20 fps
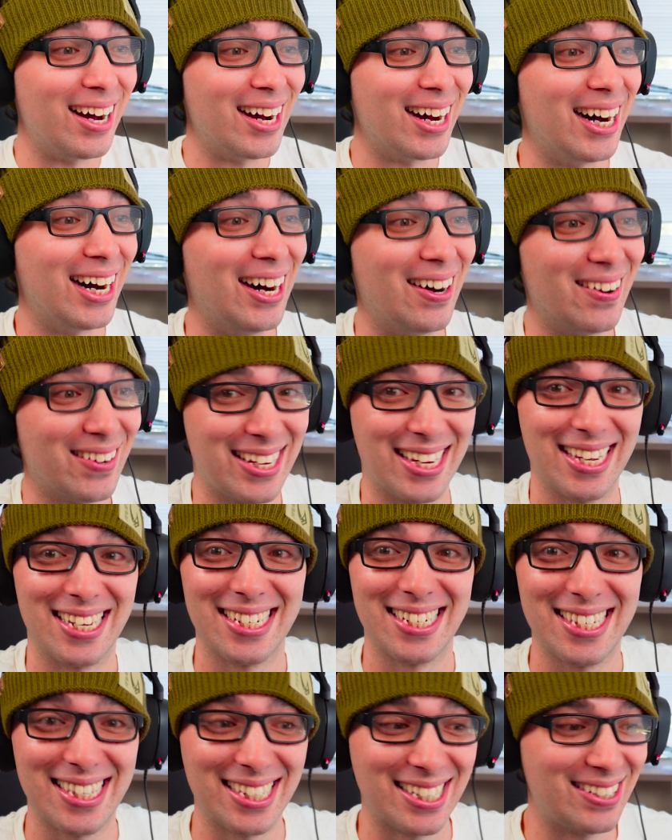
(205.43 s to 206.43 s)
Oh
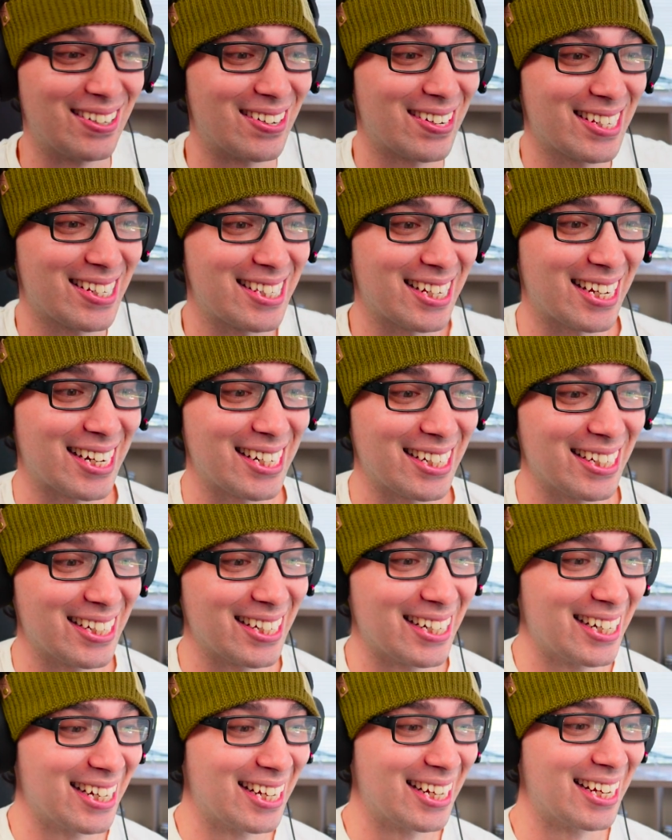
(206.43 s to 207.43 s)
yes, the dark side,
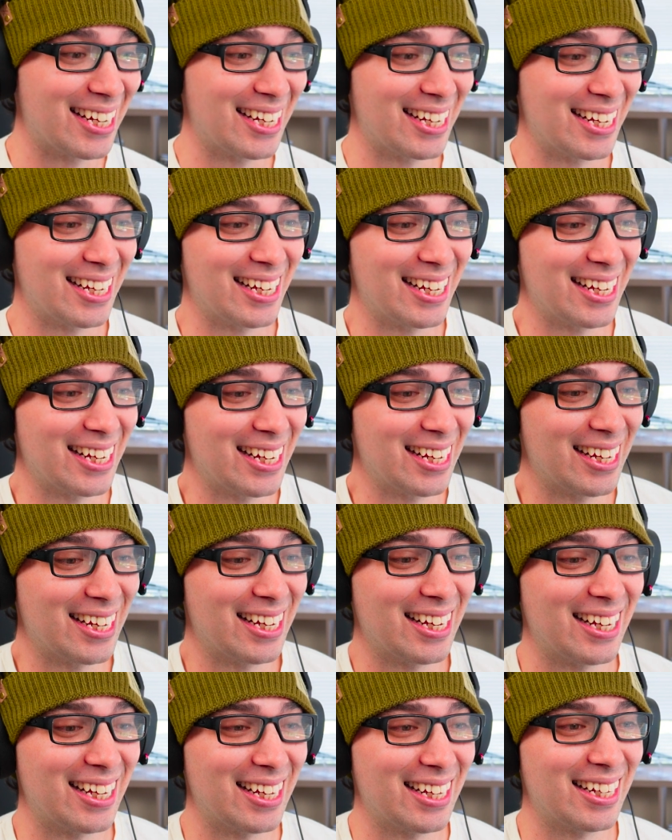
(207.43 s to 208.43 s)
dude. It befits
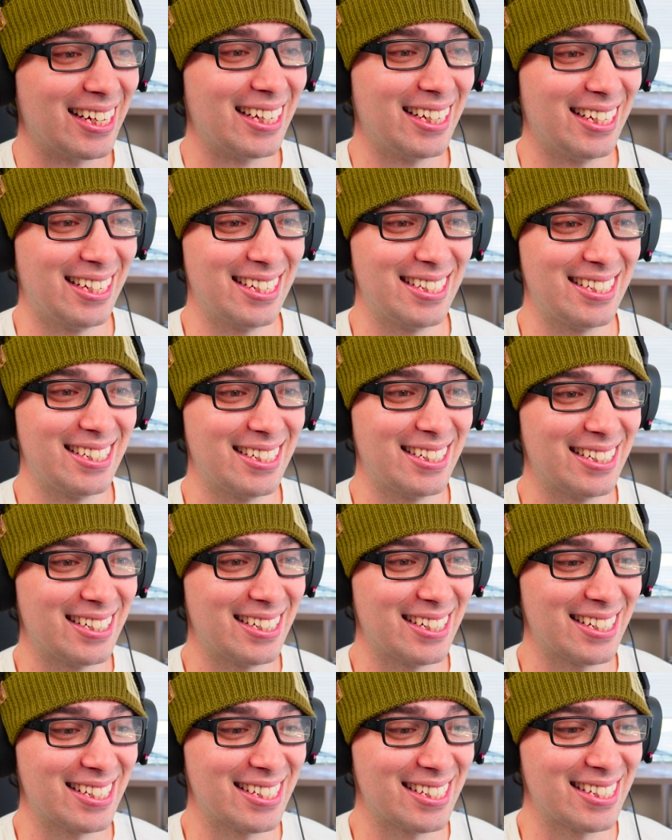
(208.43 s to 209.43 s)
a Sith. Yes, it
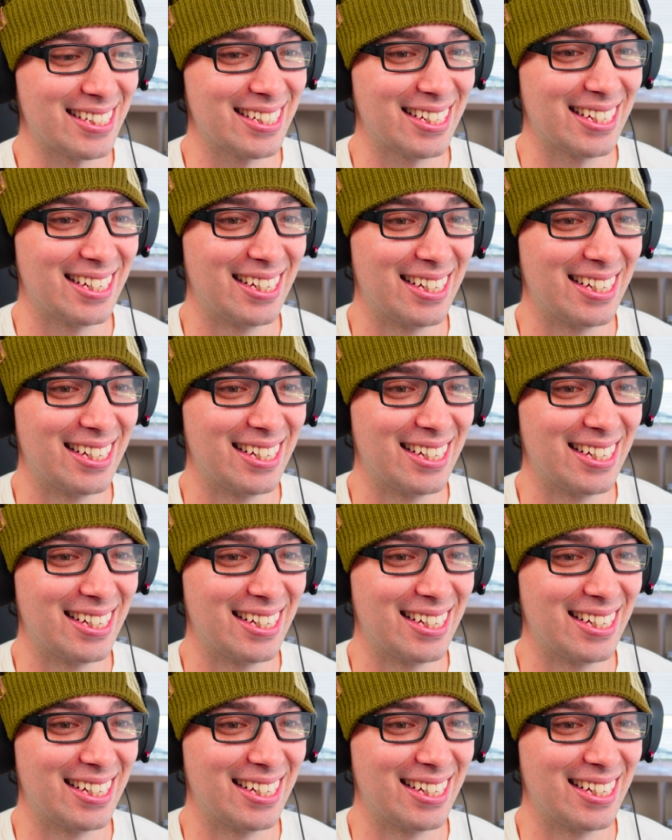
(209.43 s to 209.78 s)
does.